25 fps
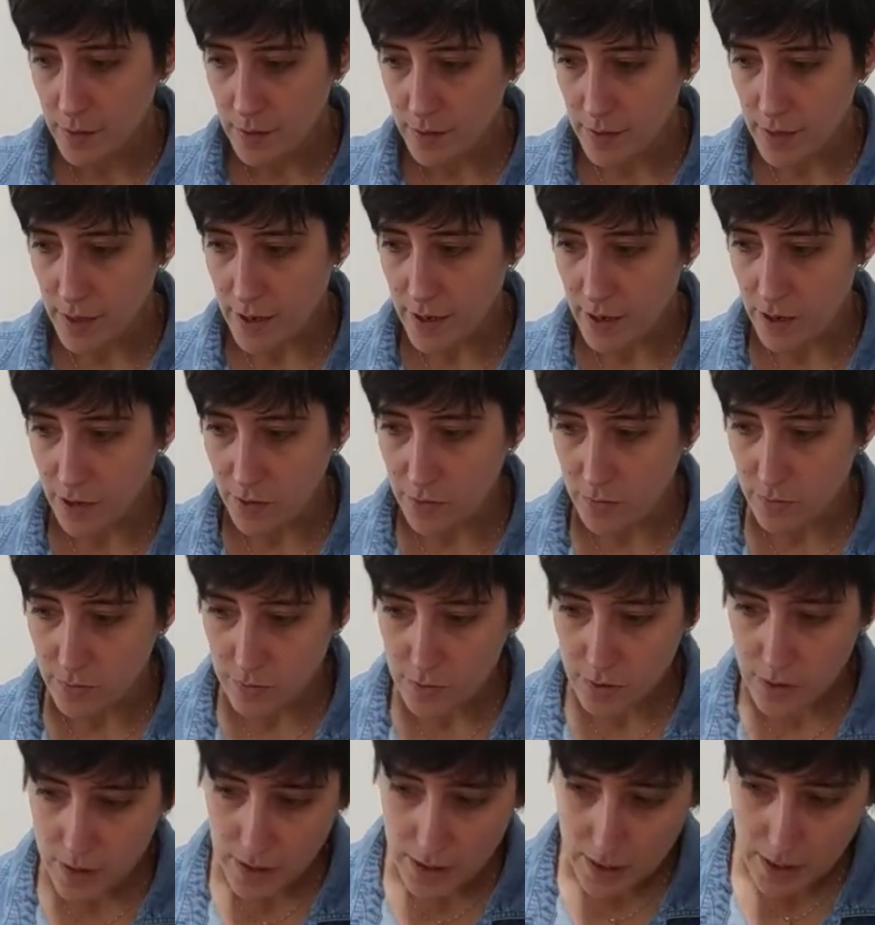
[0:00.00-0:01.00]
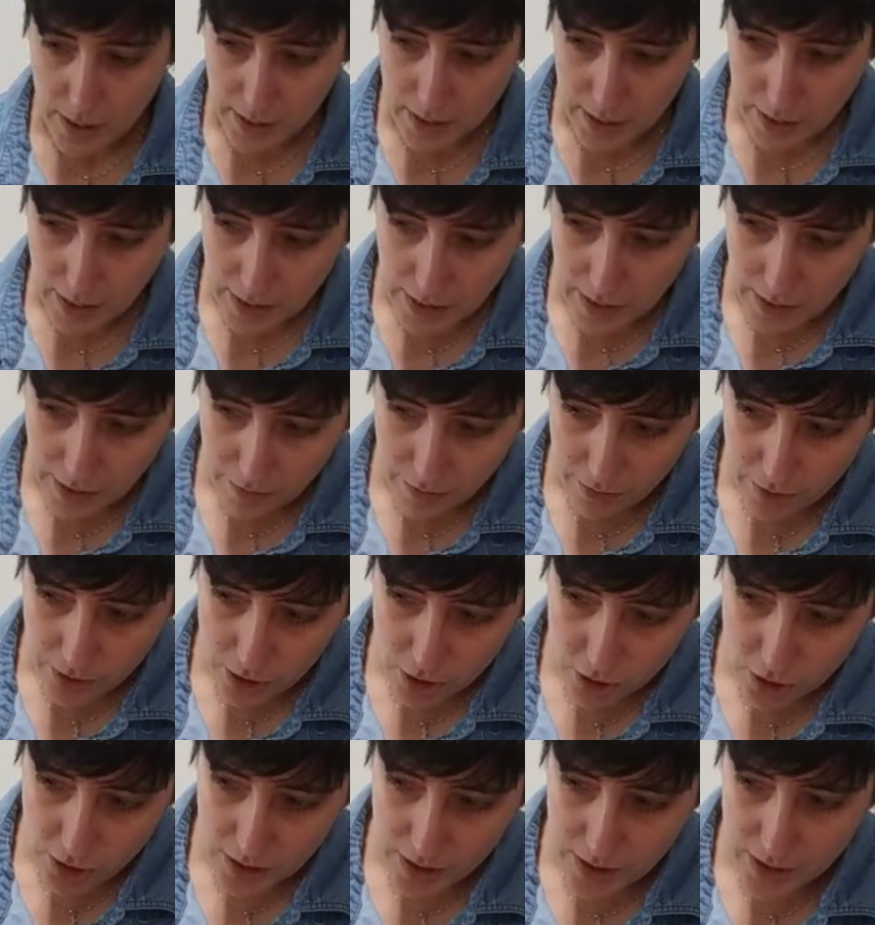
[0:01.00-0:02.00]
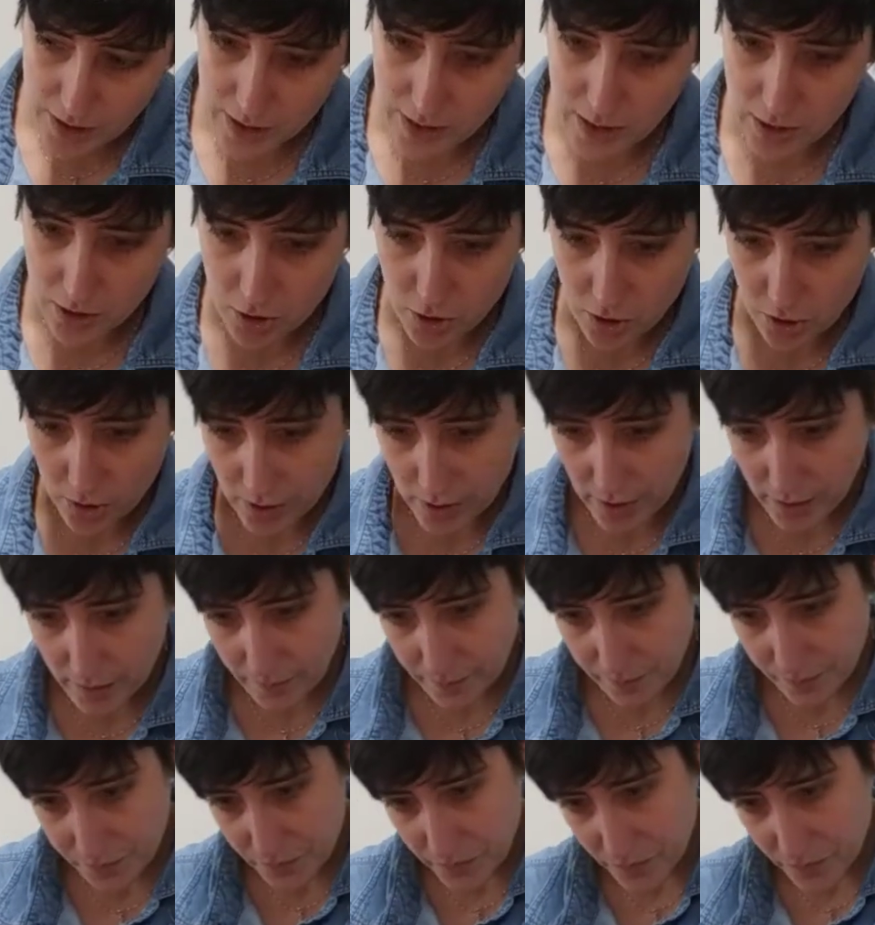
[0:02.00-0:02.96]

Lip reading: Now, even just initially,